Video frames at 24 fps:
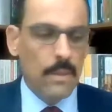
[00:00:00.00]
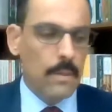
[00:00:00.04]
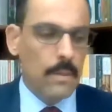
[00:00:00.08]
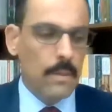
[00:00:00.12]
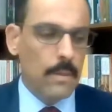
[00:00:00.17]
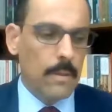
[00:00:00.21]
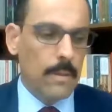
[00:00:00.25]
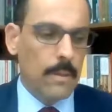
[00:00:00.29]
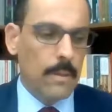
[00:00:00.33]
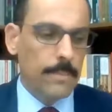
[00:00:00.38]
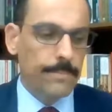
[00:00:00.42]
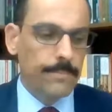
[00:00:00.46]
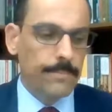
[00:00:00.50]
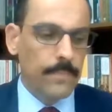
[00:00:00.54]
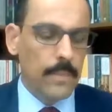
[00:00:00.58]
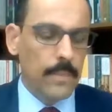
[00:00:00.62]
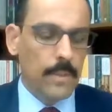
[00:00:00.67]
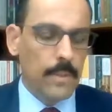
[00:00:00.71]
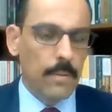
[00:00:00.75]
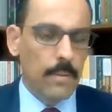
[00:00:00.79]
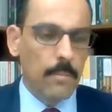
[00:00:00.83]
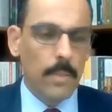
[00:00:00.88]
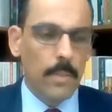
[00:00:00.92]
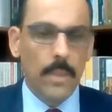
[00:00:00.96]

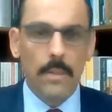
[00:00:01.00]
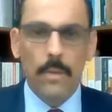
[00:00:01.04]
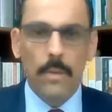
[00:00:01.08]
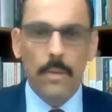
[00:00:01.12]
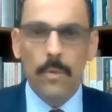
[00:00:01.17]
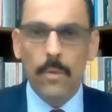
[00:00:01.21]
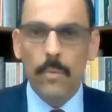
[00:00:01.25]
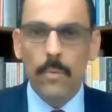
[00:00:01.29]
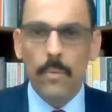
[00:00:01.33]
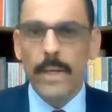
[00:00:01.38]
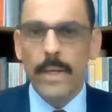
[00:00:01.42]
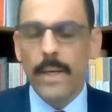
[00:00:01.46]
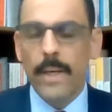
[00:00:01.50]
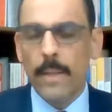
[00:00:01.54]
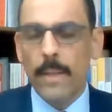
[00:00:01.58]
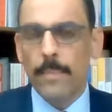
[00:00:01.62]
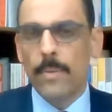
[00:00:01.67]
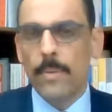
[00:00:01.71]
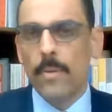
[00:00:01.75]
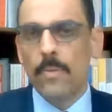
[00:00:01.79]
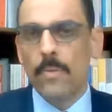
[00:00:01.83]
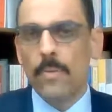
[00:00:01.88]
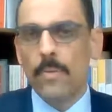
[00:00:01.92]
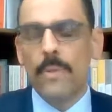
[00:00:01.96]
But look what
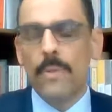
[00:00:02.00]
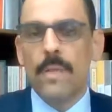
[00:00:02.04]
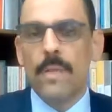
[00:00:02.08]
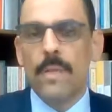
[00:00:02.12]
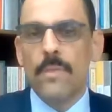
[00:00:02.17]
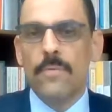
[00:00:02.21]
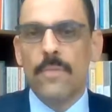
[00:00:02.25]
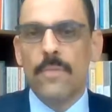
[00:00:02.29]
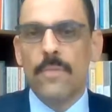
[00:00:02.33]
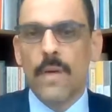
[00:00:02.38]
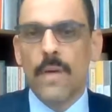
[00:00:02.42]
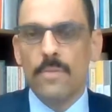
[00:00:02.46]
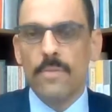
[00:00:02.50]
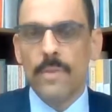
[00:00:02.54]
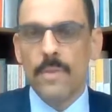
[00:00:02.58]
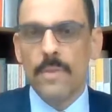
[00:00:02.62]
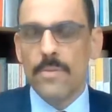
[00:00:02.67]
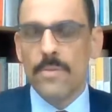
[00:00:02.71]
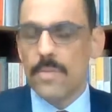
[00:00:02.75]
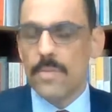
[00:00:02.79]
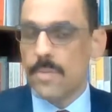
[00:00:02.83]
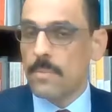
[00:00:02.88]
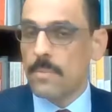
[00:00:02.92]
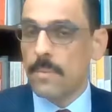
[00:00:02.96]
happened over the last 5 years.